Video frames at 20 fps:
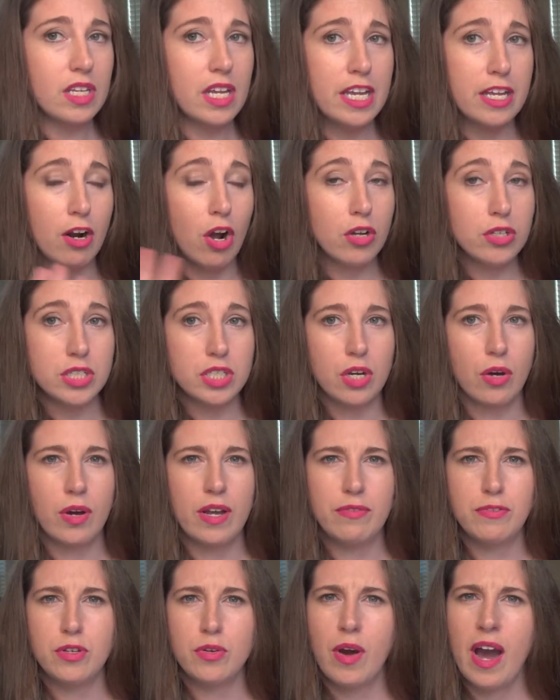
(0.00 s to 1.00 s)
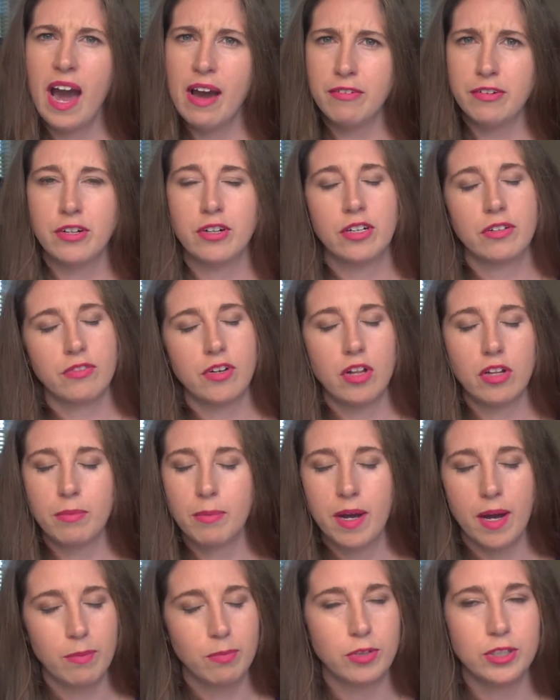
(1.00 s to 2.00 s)
And also, if you haven't heard of
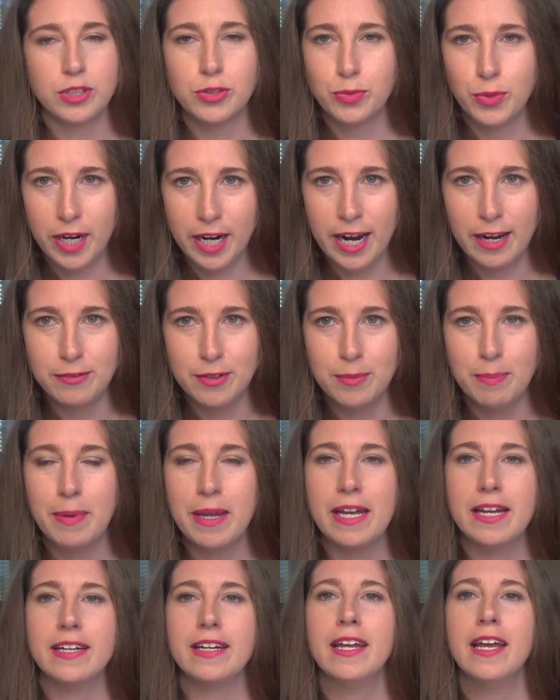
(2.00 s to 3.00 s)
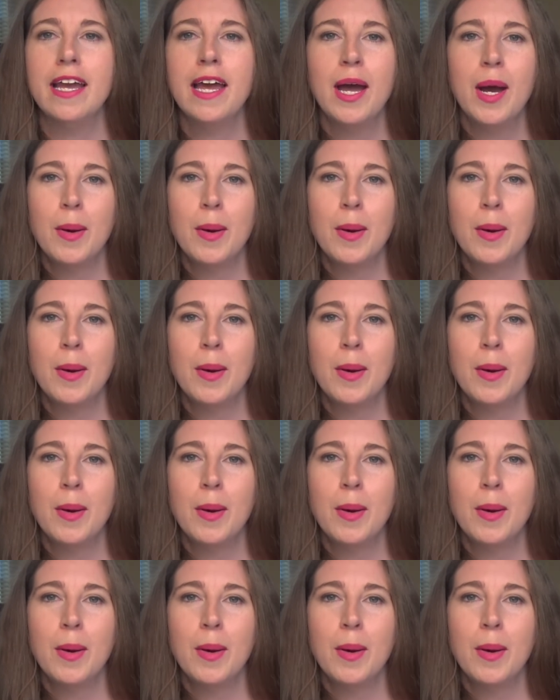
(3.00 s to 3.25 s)
ColourPop, which where have you been,